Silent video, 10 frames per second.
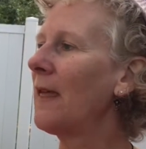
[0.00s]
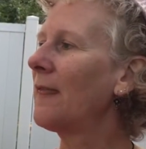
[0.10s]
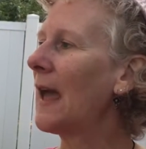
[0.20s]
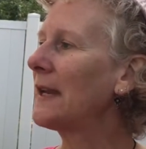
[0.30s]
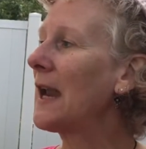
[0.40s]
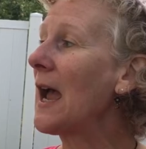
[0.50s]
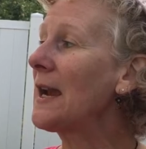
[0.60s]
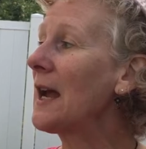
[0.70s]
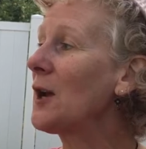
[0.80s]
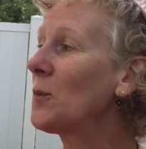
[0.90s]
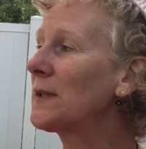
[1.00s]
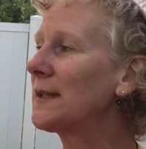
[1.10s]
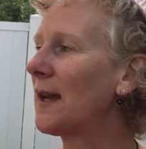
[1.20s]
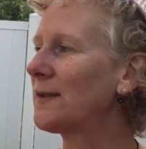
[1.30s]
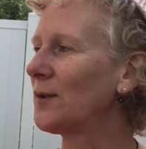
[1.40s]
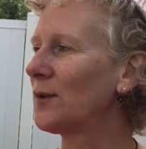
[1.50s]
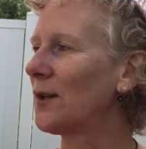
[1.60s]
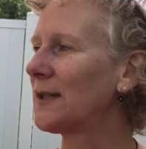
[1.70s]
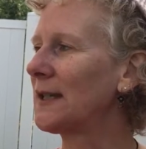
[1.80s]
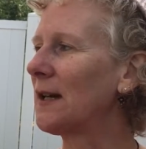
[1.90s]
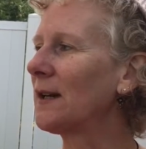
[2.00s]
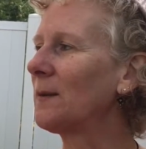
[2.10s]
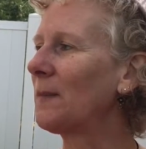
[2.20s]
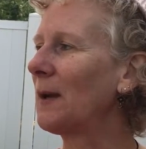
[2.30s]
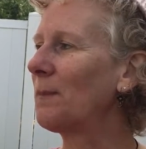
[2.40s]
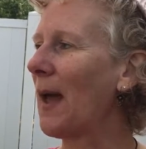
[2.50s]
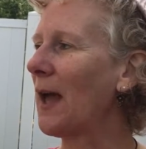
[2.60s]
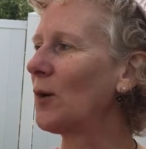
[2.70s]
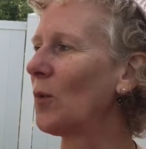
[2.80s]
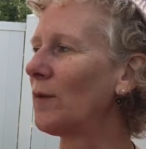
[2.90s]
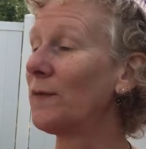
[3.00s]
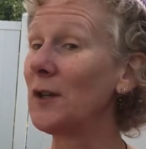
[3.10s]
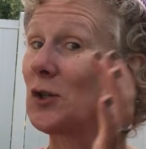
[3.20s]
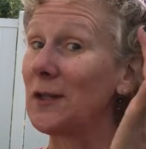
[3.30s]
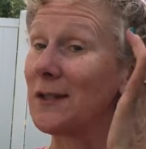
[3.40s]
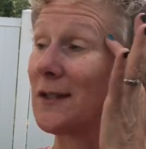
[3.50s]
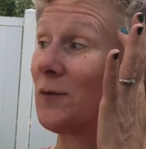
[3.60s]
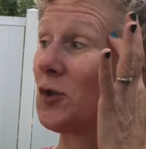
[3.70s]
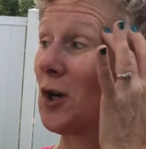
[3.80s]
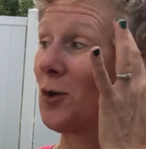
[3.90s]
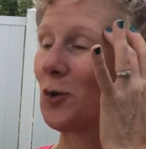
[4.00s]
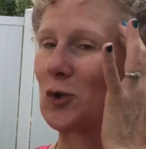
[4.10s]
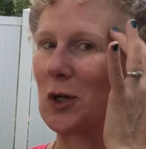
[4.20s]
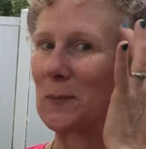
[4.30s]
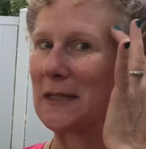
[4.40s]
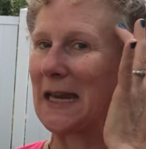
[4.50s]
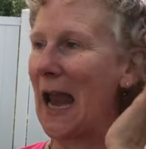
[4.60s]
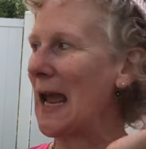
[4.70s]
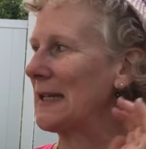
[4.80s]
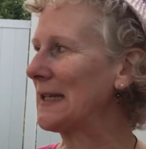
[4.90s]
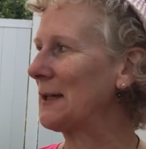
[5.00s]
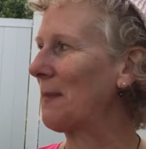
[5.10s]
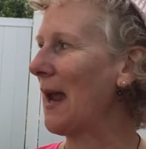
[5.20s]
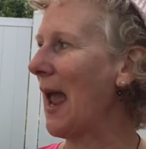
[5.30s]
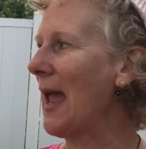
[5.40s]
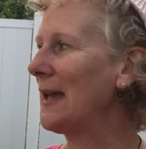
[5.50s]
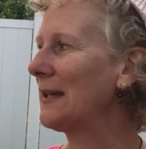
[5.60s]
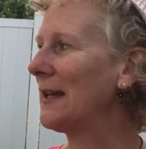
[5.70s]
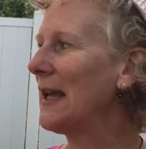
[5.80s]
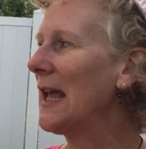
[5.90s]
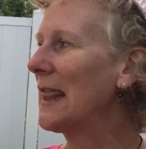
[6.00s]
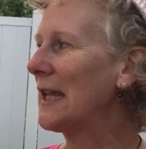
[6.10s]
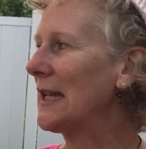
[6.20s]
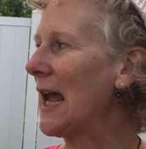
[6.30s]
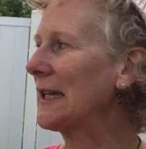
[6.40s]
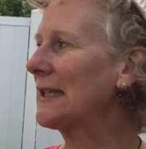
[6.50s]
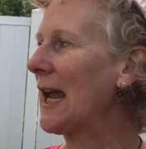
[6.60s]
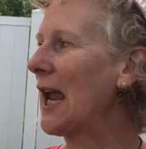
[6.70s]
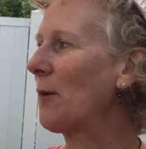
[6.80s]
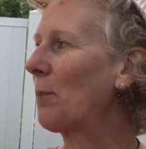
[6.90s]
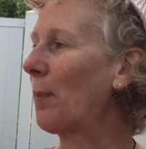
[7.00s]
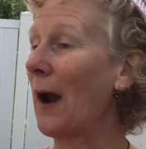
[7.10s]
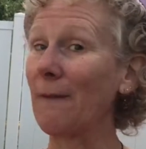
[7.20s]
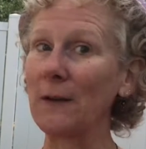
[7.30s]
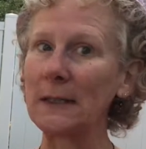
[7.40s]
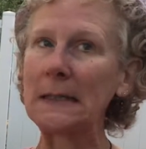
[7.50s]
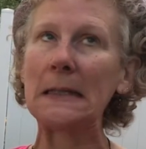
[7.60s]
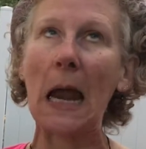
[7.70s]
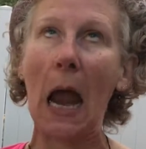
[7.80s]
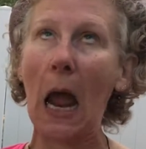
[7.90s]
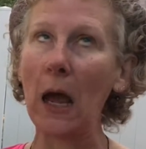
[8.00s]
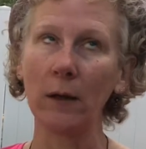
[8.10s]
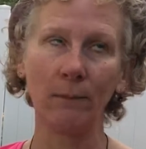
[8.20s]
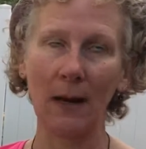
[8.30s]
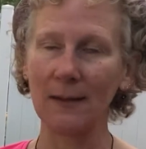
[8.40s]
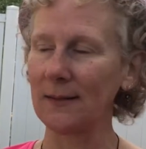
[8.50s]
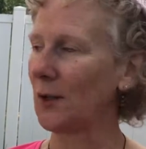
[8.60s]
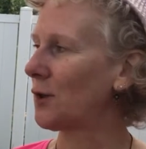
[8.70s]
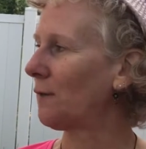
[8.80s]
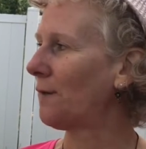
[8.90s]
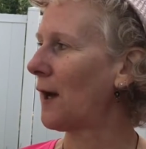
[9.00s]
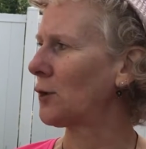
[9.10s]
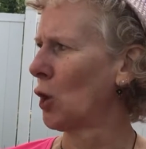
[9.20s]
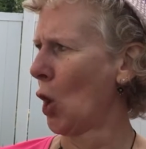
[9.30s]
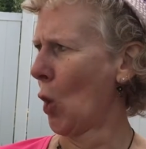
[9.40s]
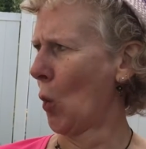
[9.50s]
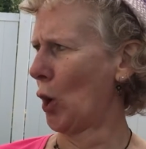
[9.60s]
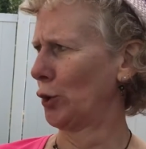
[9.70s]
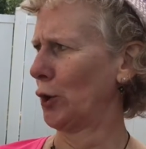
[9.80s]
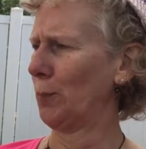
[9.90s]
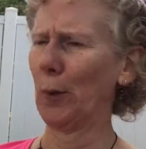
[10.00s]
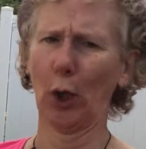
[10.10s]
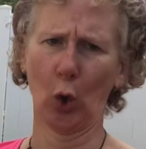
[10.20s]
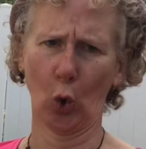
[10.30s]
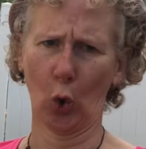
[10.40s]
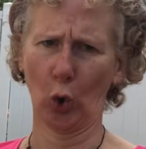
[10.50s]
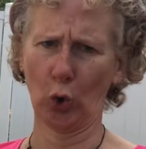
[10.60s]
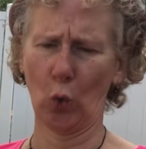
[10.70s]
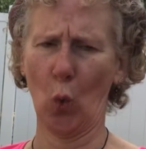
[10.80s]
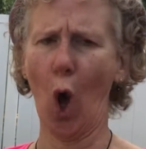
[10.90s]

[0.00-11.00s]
That night I was nestled all snug in my bed while visions of jungle gyms danced in my head. The next day at breakfast, Dad made such a fuss. "What a big girl you